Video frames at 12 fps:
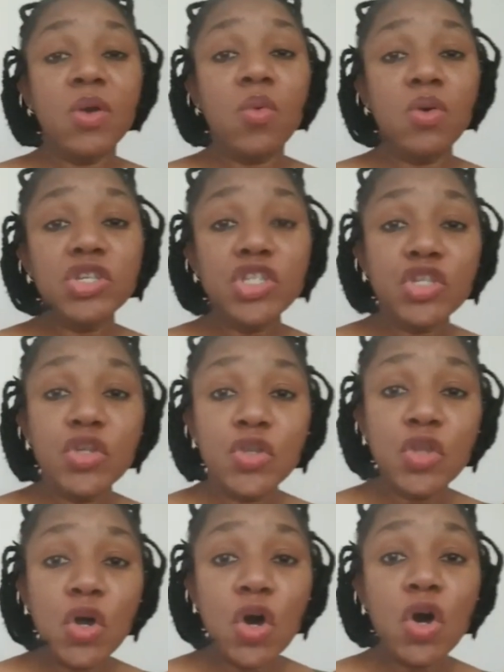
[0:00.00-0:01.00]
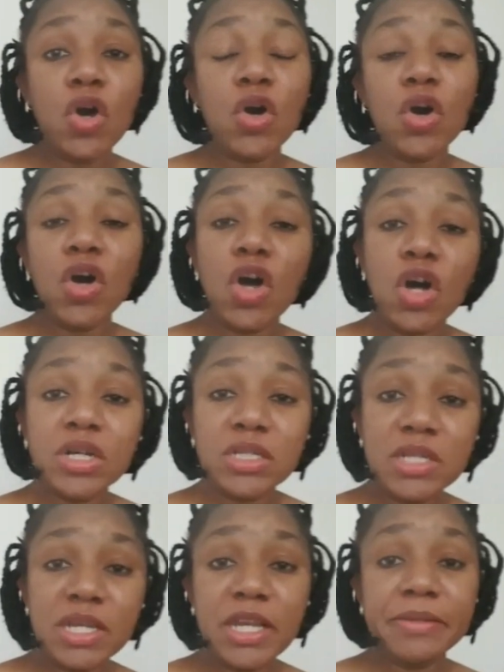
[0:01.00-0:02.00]
Once you know all
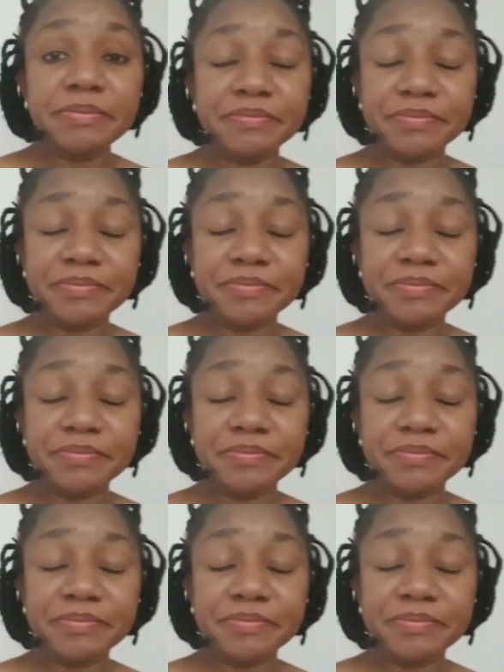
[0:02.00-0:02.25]
the